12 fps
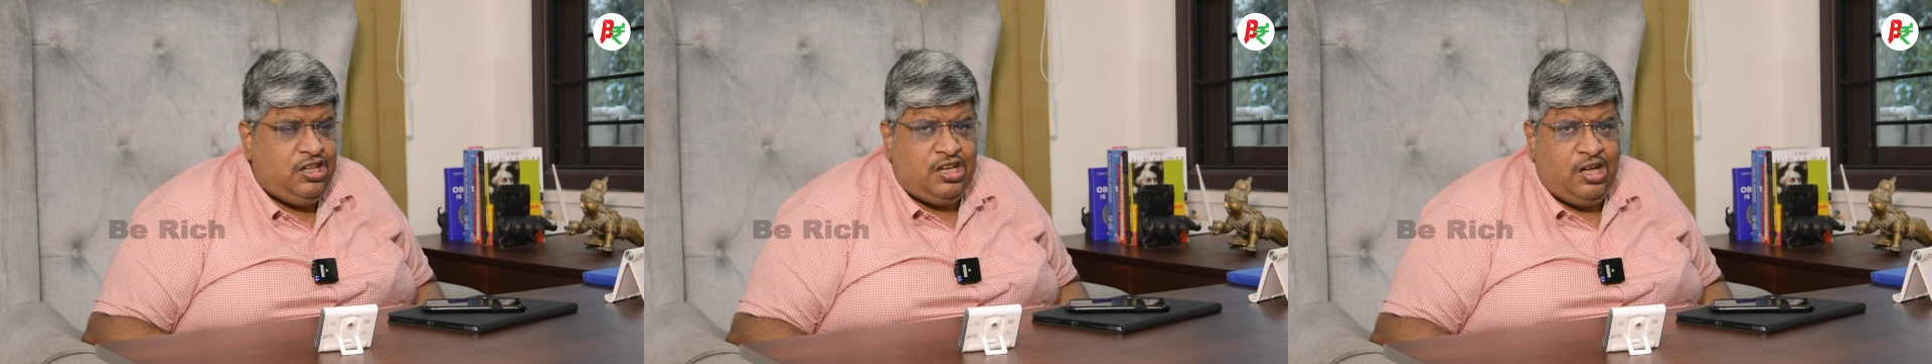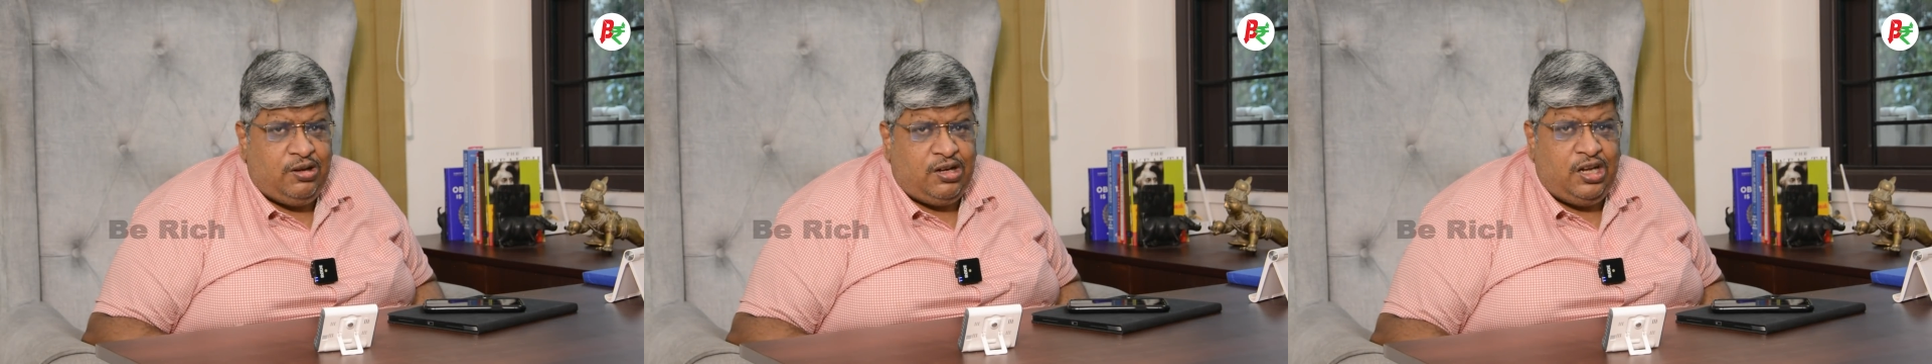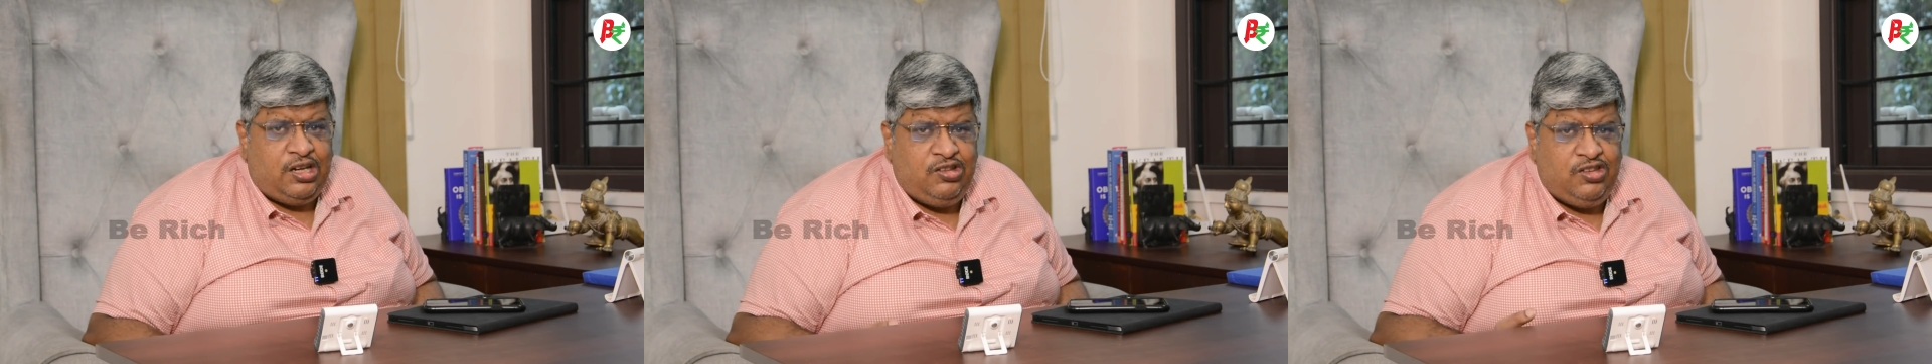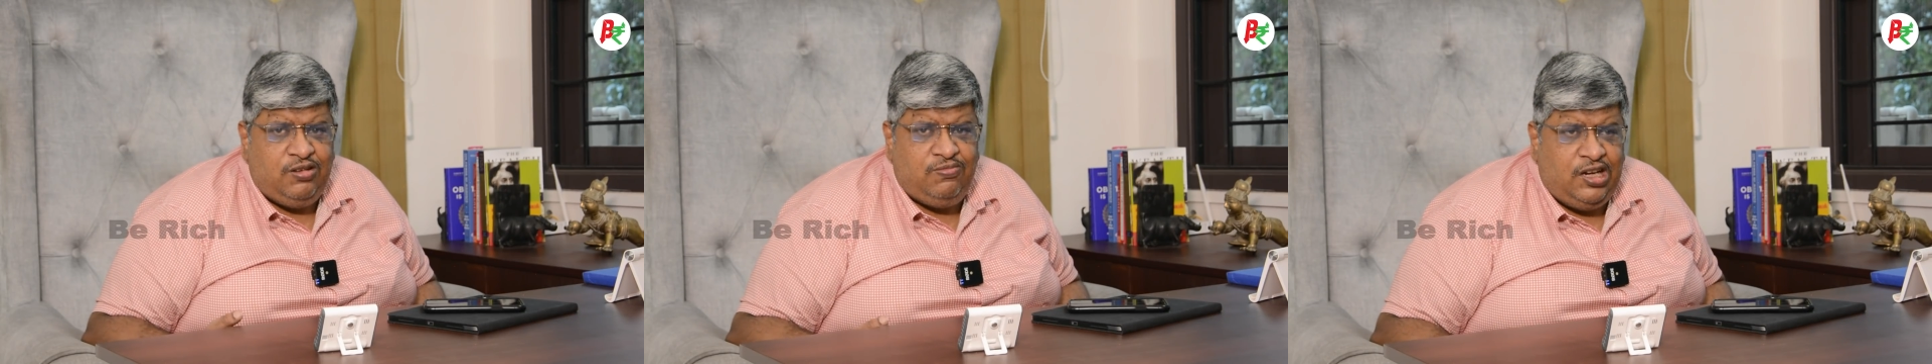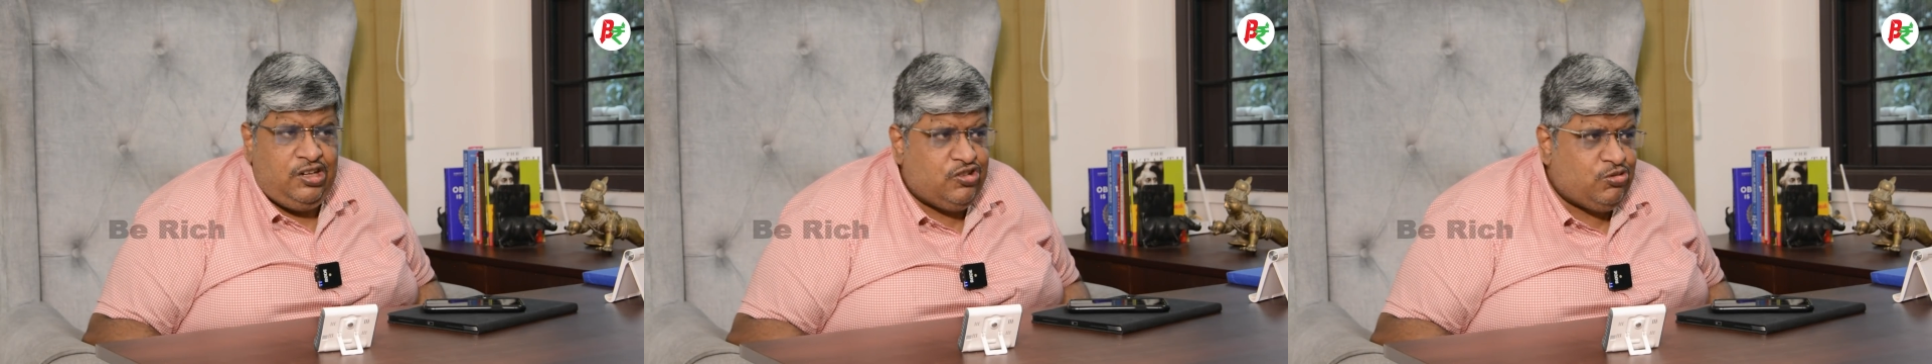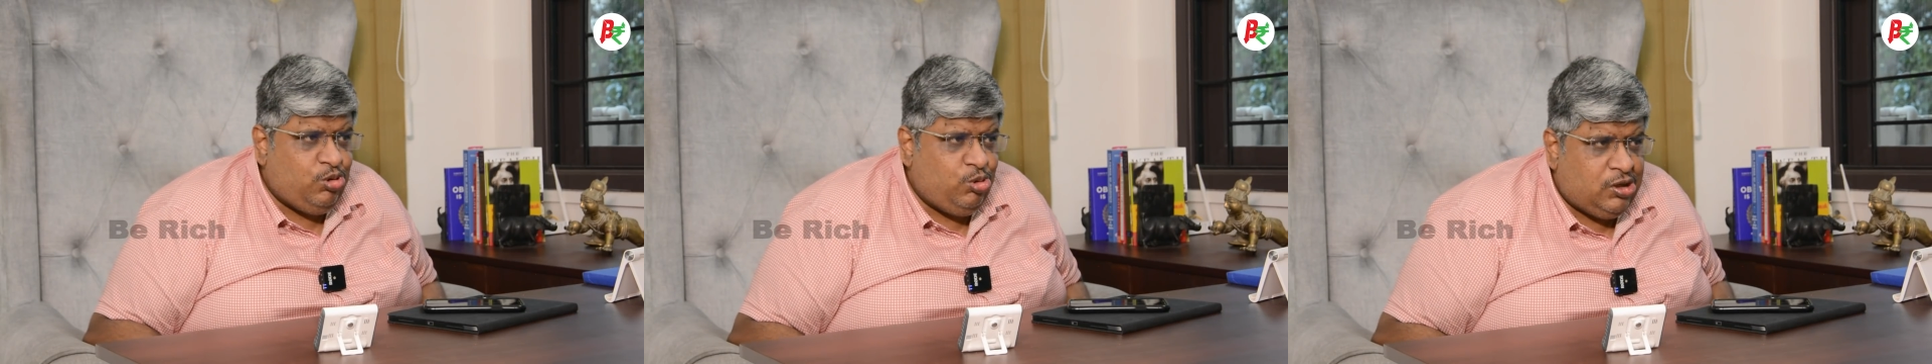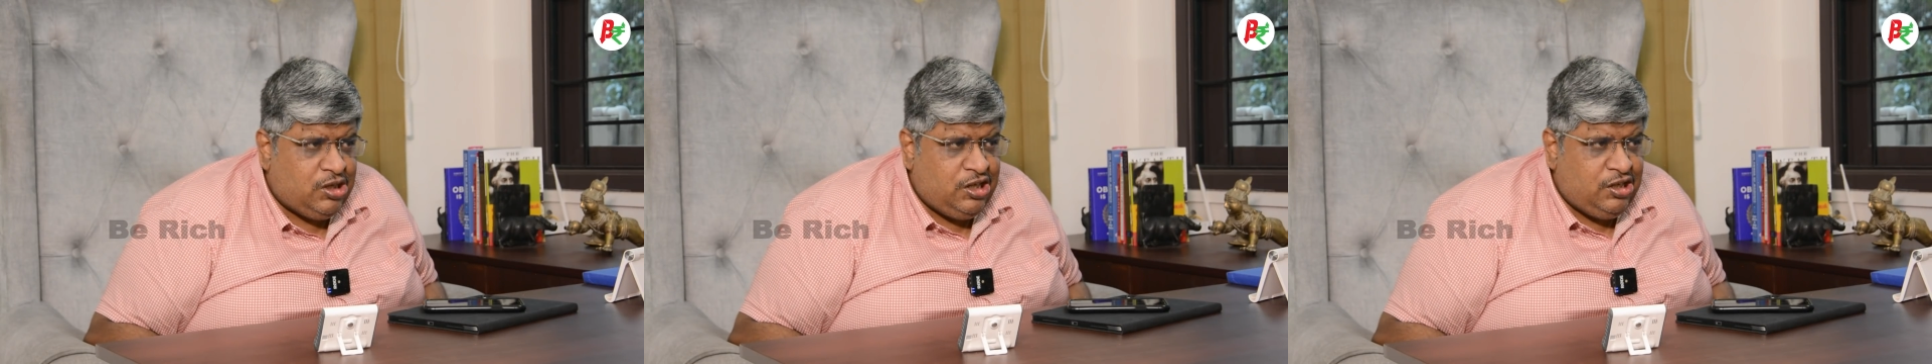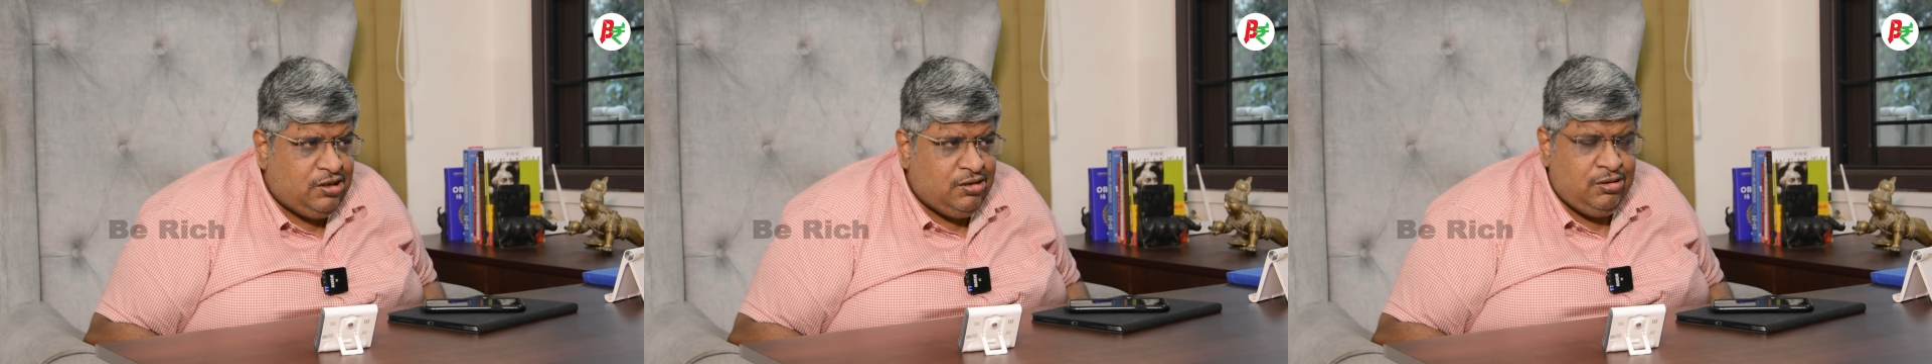the currency vanished overnight.